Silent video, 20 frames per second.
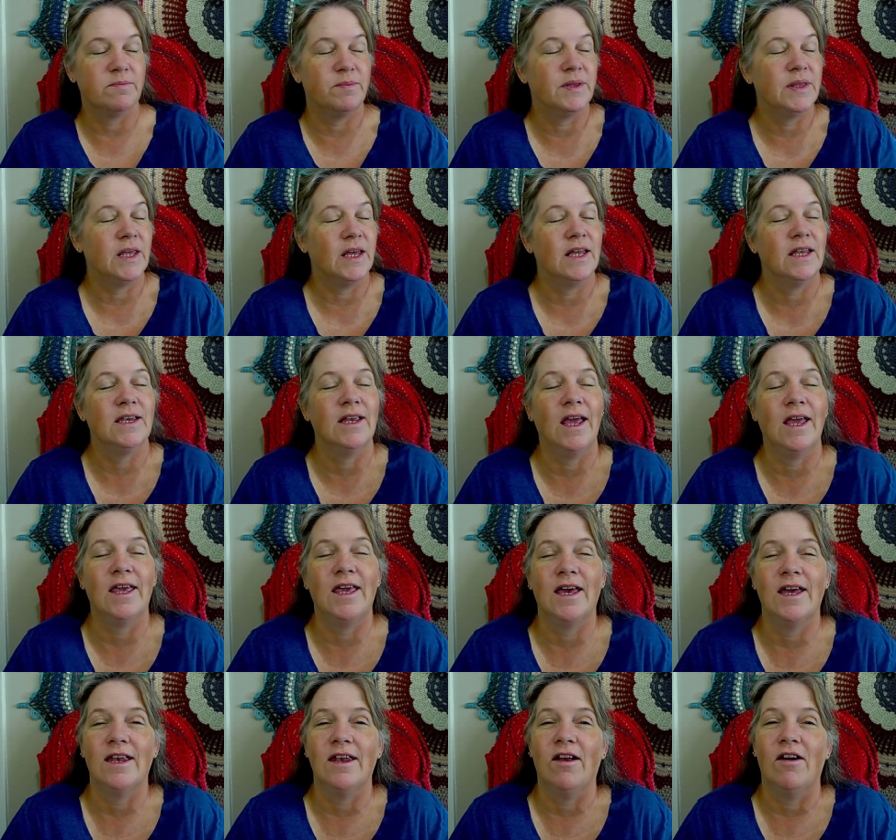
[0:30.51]
But then
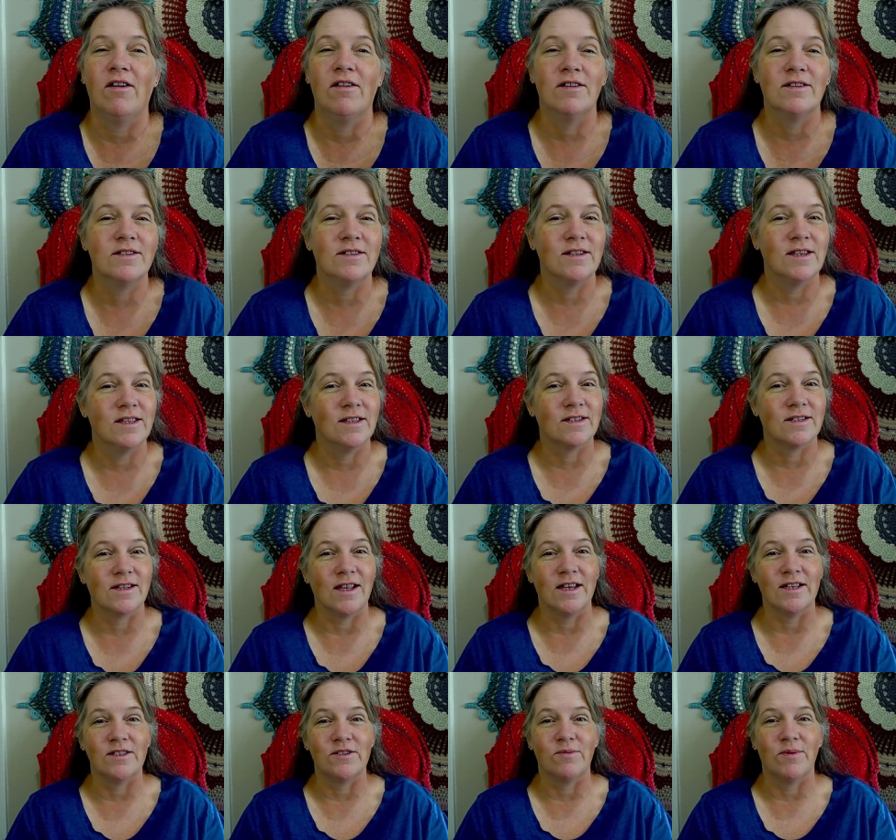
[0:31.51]
again, honestly, this
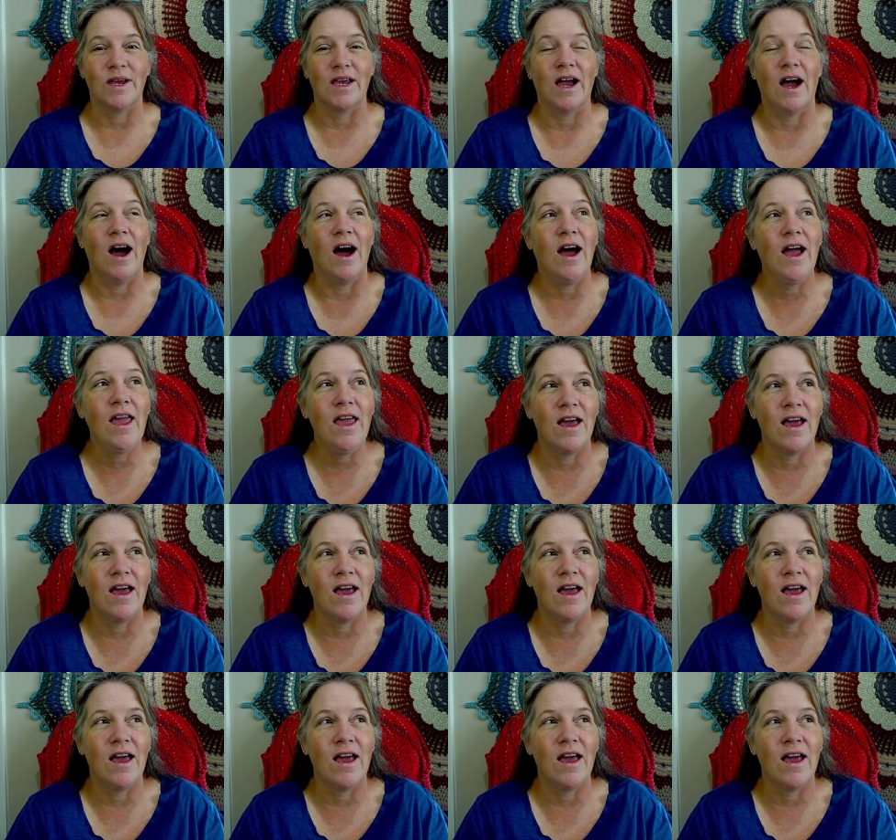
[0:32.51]
last week I